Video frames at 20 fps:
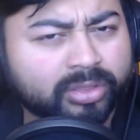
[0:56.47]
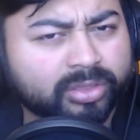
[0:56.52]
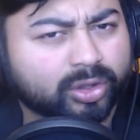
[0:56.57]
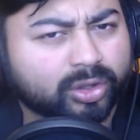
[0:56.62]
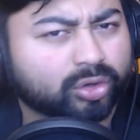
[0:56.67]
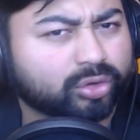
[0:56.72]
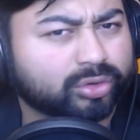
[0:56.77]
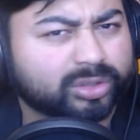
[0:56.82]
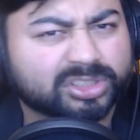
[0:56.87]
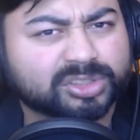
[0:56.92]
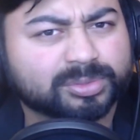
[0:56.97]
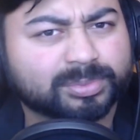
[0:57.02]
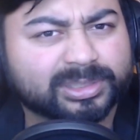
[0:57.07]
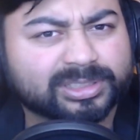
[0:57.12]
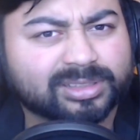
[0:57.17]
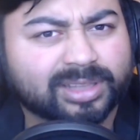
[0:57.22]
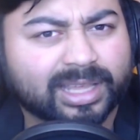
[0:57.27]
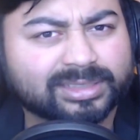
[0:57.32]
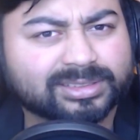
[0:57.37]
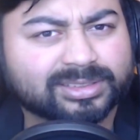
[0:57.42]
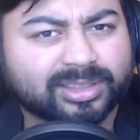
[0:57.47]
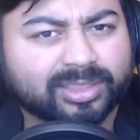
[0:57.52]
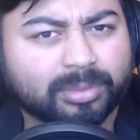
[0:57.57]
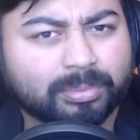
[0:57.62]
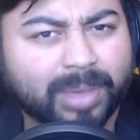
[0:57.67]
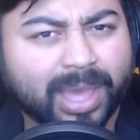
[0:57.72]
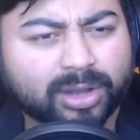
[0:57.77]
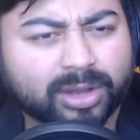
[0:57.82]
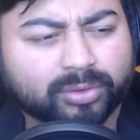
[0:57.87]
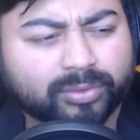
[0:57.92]
The Christmas lights in the
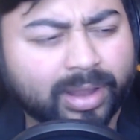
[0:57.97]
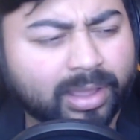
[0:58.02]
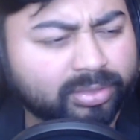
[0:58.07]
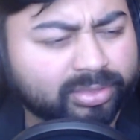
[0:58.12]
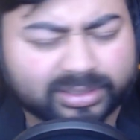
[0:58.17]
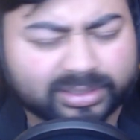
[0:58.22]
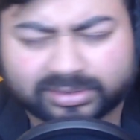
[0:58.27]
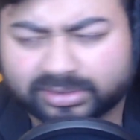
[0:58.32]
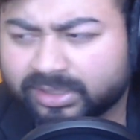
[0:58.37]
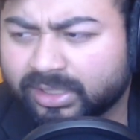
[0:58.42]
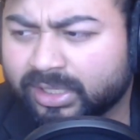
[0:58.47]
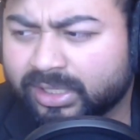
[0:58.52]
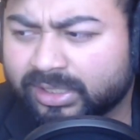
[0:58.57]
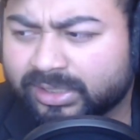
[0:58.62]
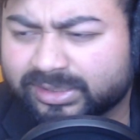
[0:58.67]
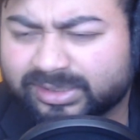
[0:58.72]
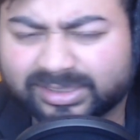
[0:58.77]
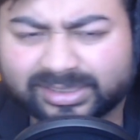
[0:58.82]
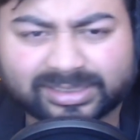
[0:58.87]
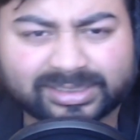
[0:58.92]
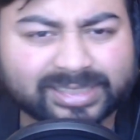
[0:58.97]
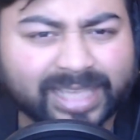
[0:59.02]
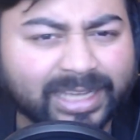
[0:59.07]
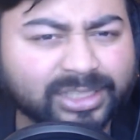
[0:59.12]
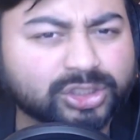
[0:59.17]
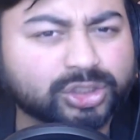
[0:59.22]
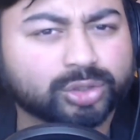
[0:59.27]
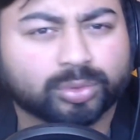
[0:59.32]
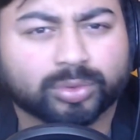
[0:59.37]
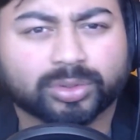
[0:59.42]
background? This
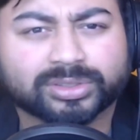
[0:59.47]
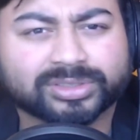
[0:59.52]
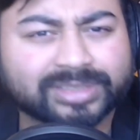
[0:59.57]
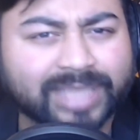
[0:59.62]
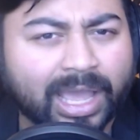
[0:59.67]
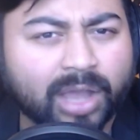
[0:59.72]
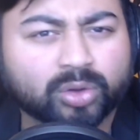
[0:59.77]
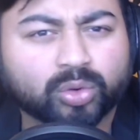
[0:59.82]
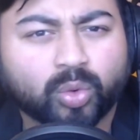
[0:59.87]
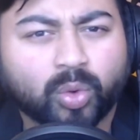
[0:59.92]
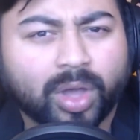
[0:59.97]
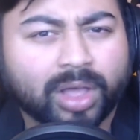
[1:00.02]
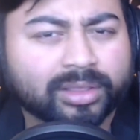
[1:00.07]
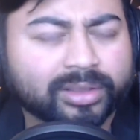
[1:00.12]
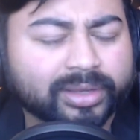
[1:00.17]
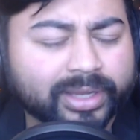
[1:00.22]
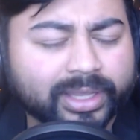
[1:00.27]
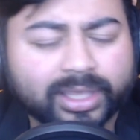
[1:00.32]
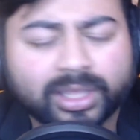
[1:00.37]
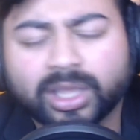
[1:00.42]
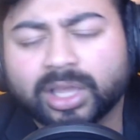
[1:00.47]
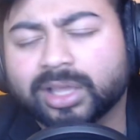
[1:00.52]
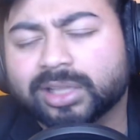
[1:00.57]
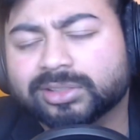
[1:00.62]
sensual sound quality?